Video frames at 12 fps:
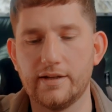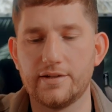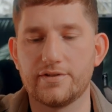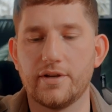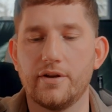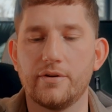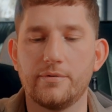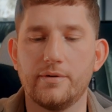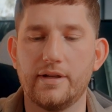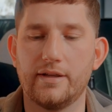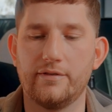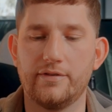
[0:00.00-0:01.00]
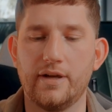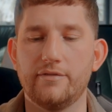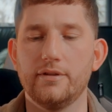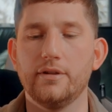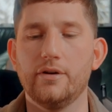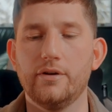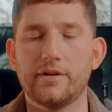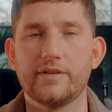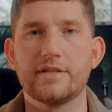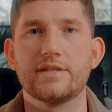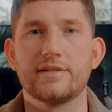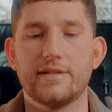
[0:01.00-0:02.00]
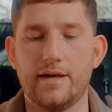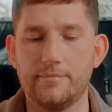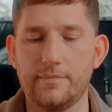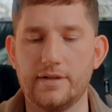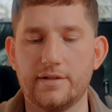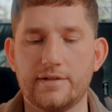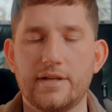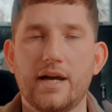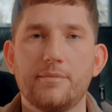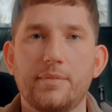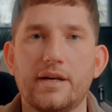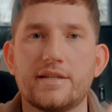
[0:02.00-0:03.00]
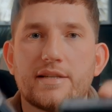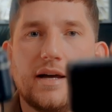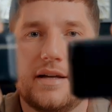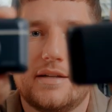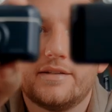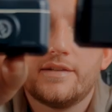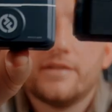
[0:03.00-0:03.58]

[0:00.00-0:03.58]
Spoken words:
So if you have a look, this is them side by side.